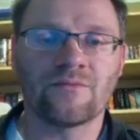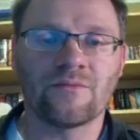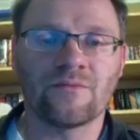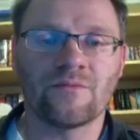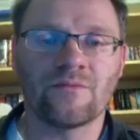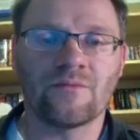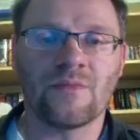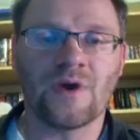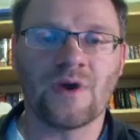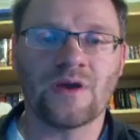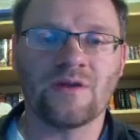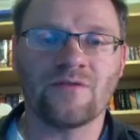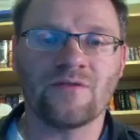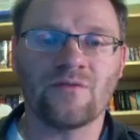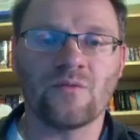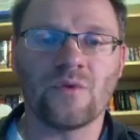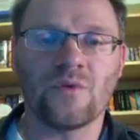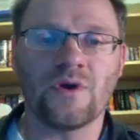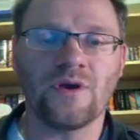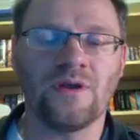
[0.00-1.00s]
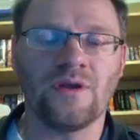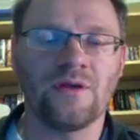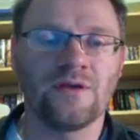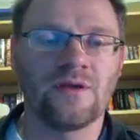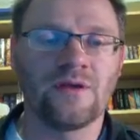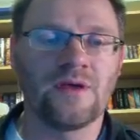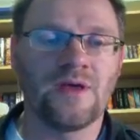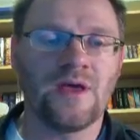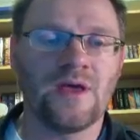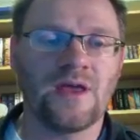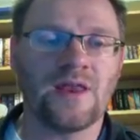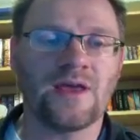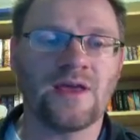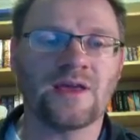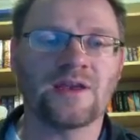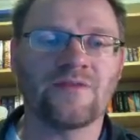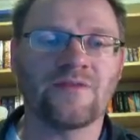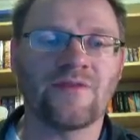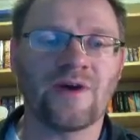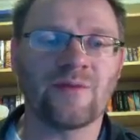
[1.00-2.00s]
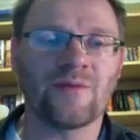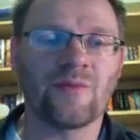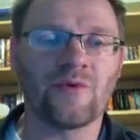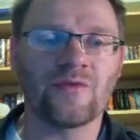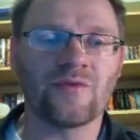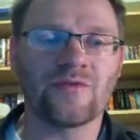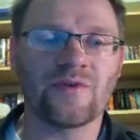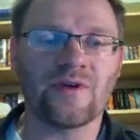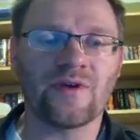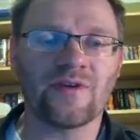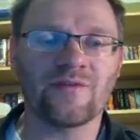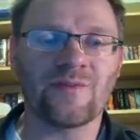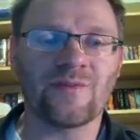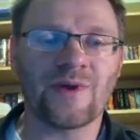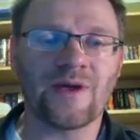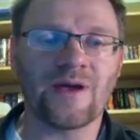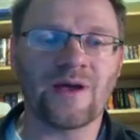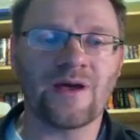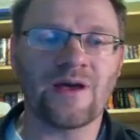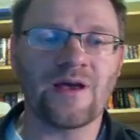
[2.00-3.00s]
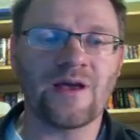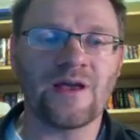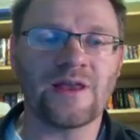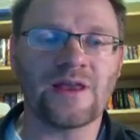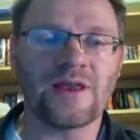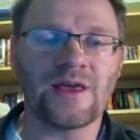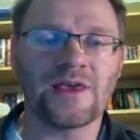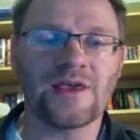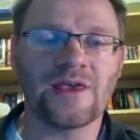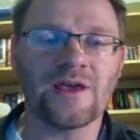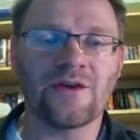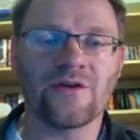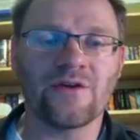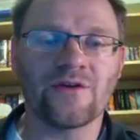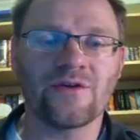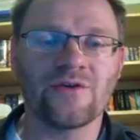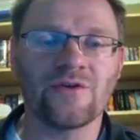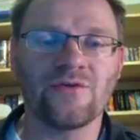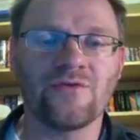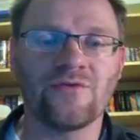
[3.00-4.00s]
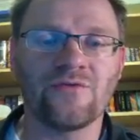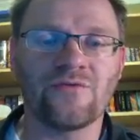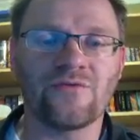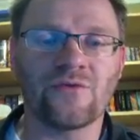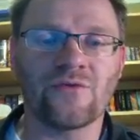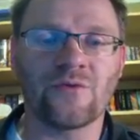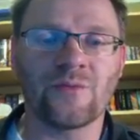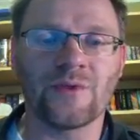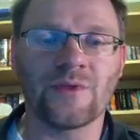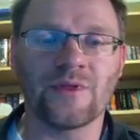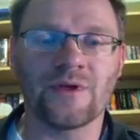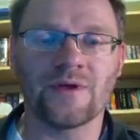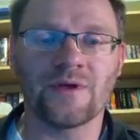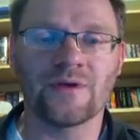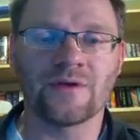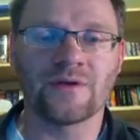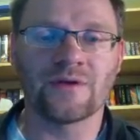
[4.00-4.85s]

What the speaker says: minus 1, and I can divide both sides by I, and I get our new formula,